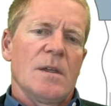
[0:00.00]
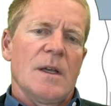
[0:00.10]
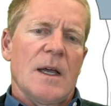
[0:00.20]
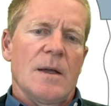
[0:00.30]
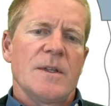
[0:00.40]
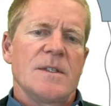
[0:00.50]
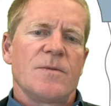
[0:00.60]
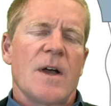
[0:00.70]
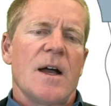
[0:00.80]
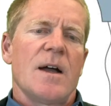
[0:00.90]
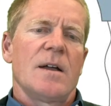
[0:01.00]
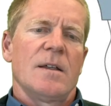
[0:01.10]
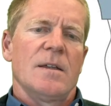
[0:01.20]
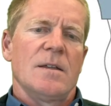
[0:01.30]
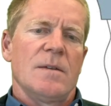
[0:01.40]
uh, is far
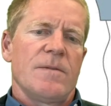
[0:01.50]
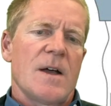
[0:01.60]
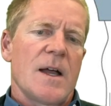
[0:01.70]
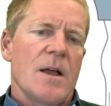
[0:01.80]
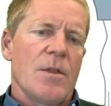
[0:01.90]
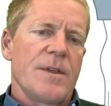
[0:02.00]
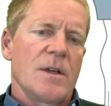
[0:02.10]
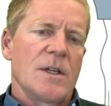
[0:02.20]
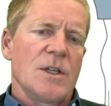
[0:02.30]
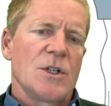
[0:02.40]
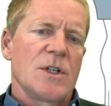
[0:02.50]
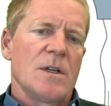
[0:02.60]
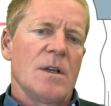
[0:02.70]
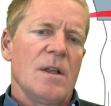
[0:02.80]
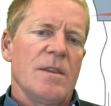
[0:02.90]
in a far healthier
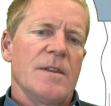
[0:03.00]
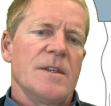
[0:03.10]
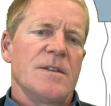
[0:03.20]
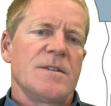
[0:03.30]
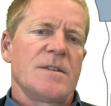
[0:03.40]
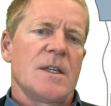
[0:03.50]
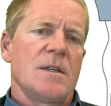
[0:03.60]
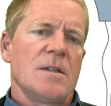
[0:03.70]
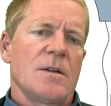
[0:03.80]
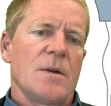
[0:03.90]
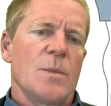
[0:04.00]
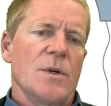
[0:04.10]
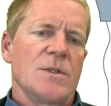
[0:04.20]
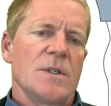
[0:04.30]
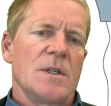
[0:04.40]
condition than the sedentary
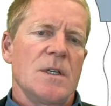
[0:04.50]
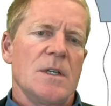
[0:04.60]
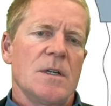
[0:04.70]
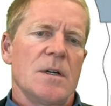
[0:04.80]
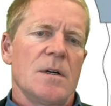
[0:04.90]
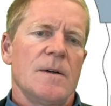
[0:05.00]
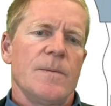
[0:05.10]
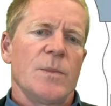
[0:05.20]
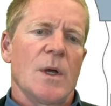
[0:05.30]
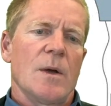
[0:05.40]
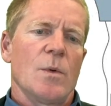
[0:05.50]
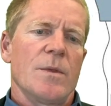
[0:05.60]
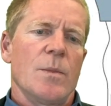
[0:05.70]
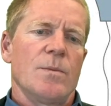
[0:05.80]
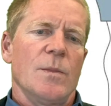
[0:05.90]
person here uh, with,
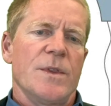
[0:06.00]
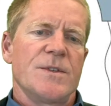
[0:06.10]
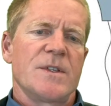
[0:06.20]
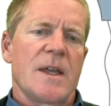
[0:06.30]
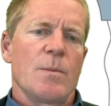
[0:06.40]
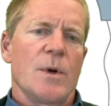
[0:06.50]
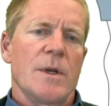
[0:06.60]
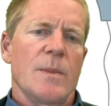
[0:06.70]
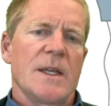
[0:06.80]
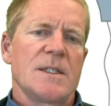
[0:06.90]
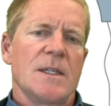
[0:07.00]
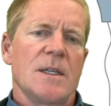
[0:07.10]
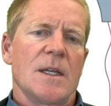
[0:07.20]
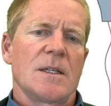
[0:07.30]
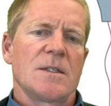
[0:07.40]
the, with the same body mass
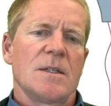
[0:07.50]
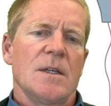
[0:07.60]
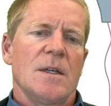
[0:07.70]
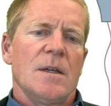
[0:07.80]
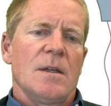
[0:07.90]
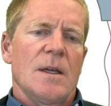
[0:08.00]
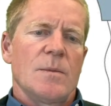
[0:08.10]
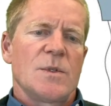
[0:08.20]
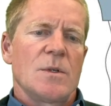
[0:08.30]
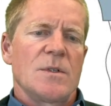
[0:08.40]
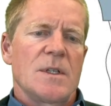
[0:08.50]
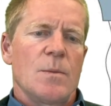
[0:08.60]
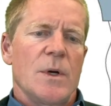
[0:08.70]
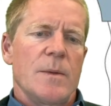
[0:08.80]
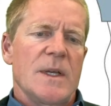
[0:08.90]
index. Um, so you can see
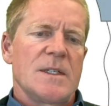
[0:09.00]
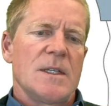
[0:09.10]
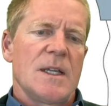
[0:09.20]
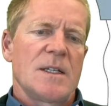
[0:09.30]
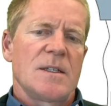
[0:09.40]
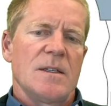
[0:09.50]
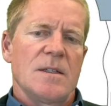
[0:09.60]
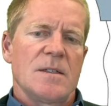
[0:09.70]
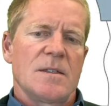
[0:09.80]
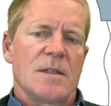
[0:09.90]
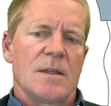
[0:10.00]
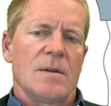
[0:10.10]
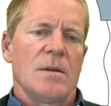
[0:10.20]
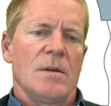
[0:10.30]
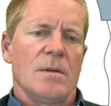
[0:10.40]
the body mass index is
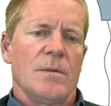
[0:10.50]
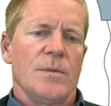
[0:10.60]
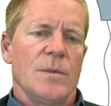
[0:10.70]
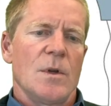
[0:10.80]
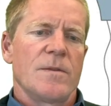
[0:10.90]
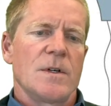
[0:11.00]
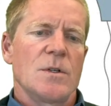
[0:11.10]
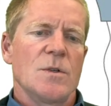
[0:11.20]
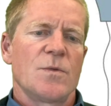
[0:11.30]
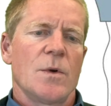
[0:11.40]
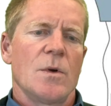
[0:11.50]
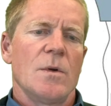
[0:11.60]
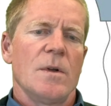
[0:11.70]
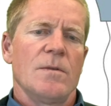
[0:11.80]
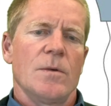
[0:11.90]
um, not very
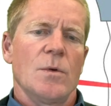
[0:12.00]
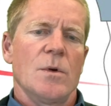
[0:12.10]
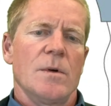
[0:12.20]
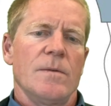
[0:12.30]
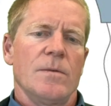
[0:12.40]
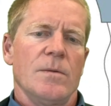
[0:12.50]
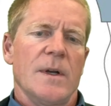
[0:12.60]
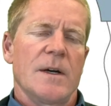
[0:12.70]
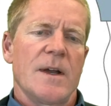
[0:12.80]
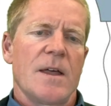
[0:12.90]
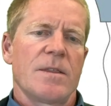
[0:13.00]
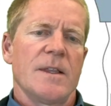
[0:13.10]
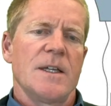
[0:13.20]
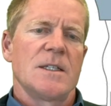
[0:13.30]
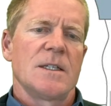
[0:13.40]
useful for our
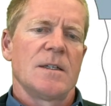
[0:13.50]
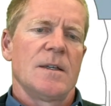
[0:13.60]
athlete